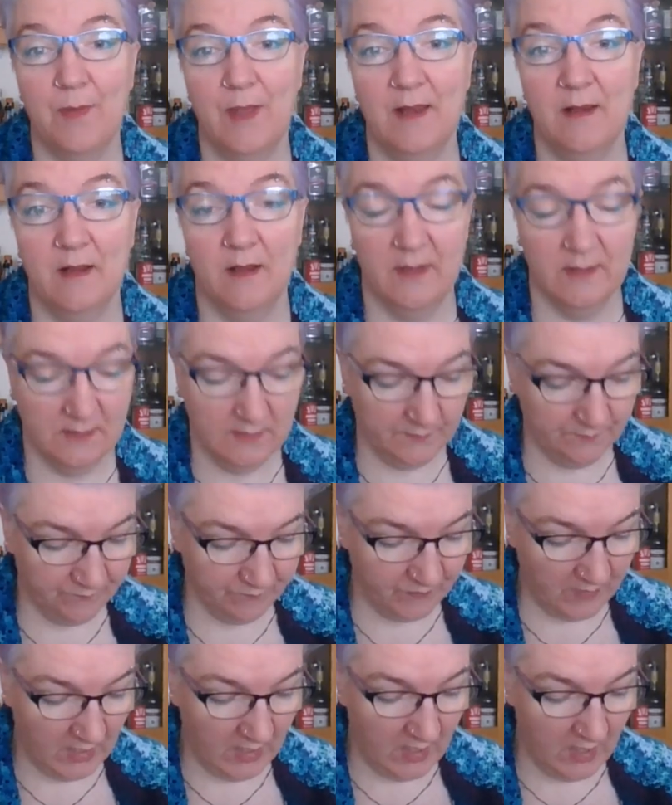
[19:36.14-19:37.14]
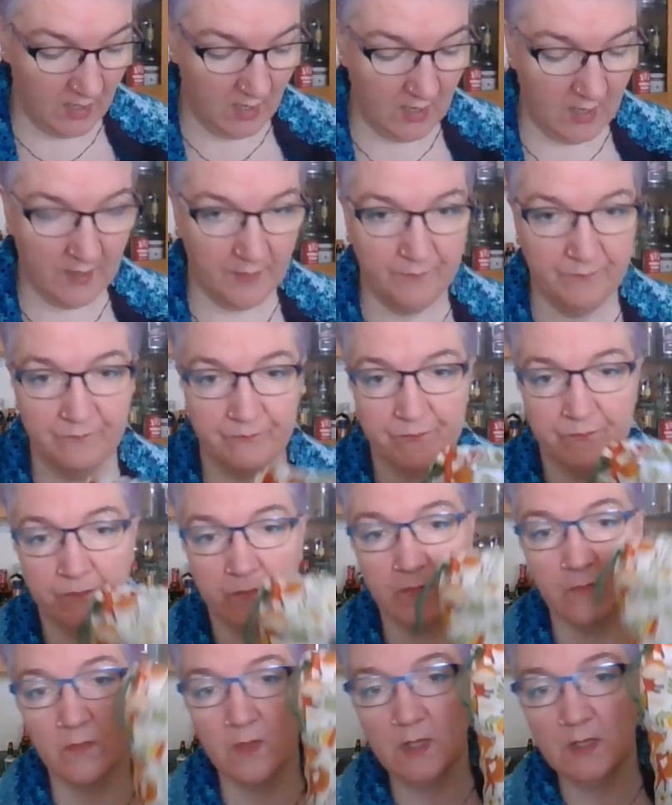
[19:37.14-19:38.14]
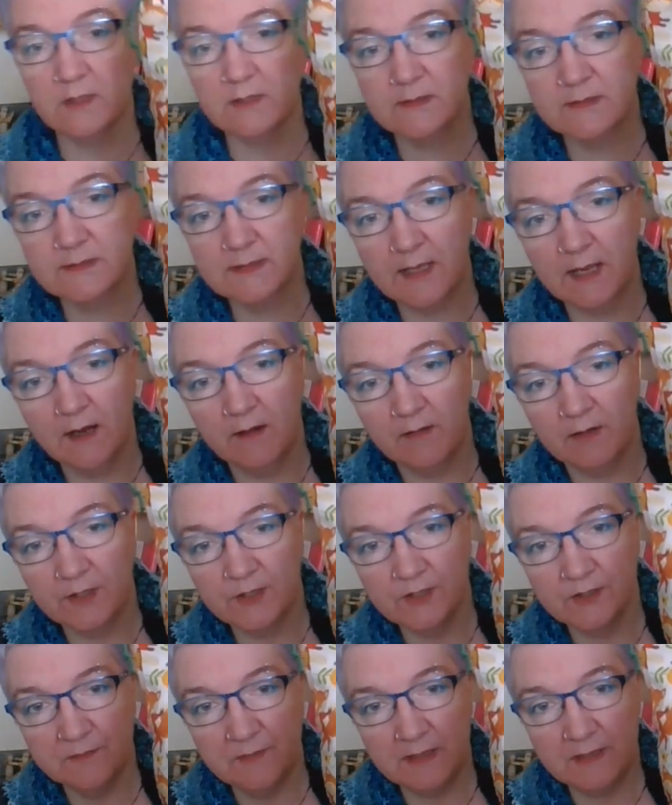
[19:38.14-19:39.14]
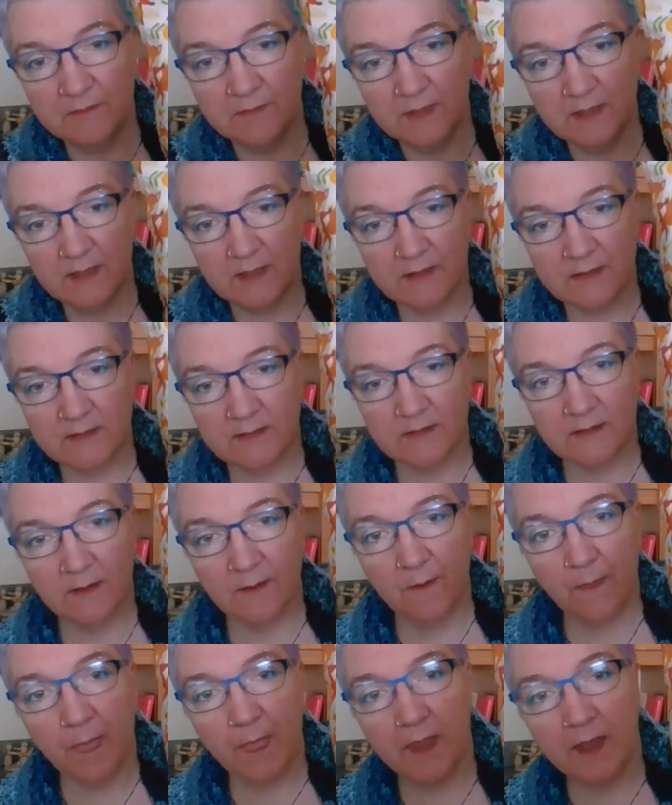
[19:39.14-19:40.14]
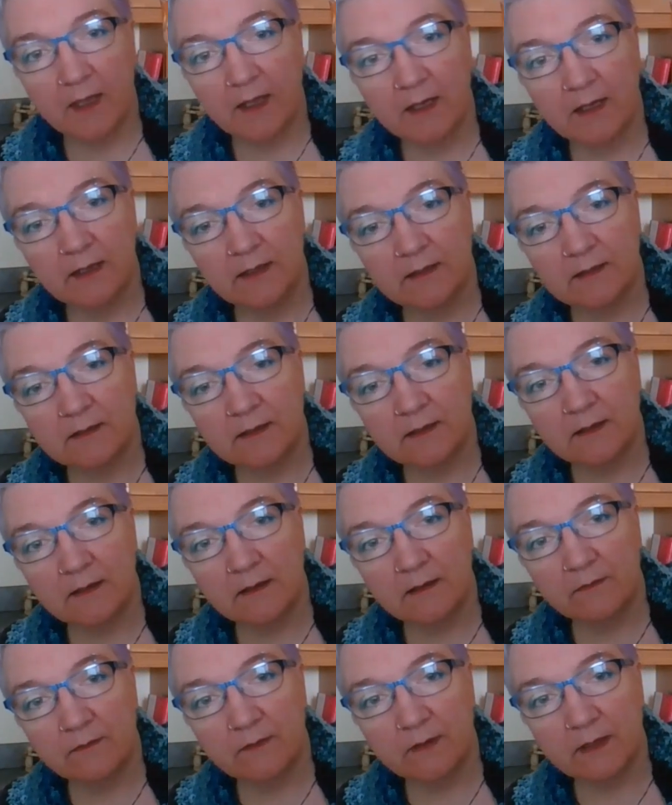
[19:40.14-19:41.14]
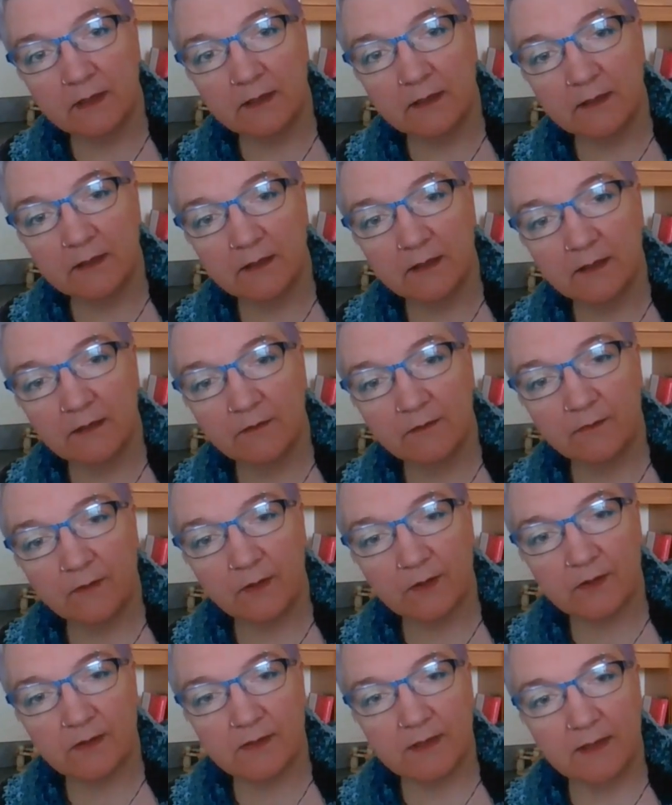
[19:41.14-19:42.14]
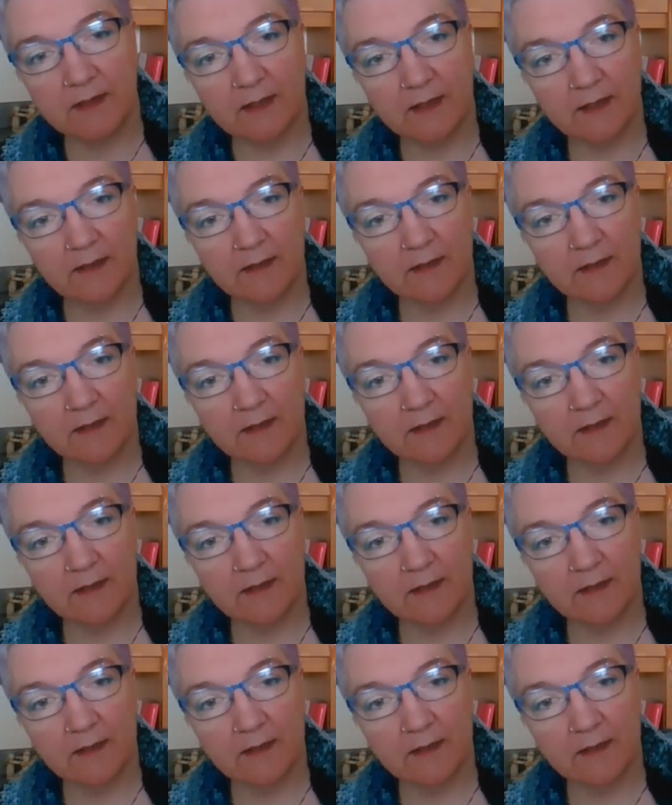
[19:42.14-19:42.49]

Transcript: Sarah, she made me this. Isn't it lovely? Little foxy thing. And it goes quite well with this.